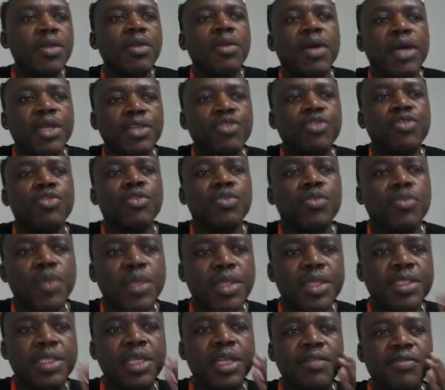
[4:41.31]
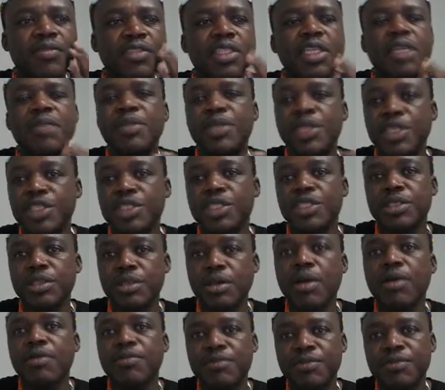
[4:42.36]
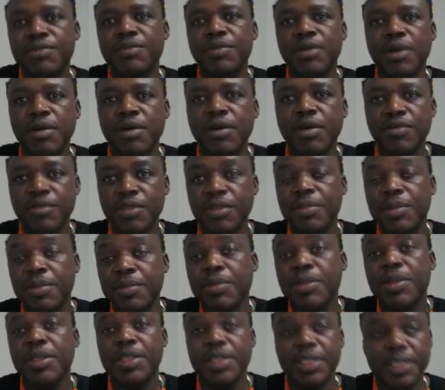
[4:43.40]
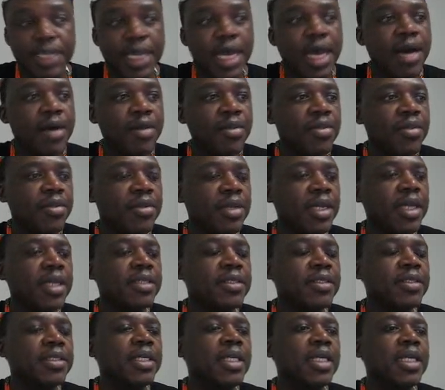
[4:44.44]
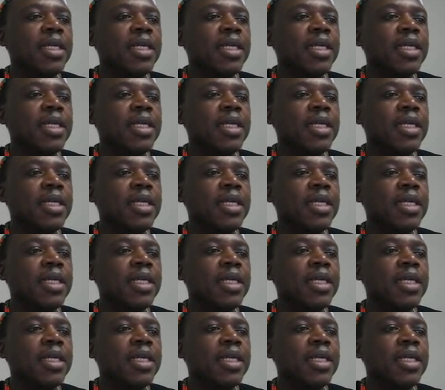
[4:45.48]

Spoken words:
has to do with self-determination of the people in the South, right?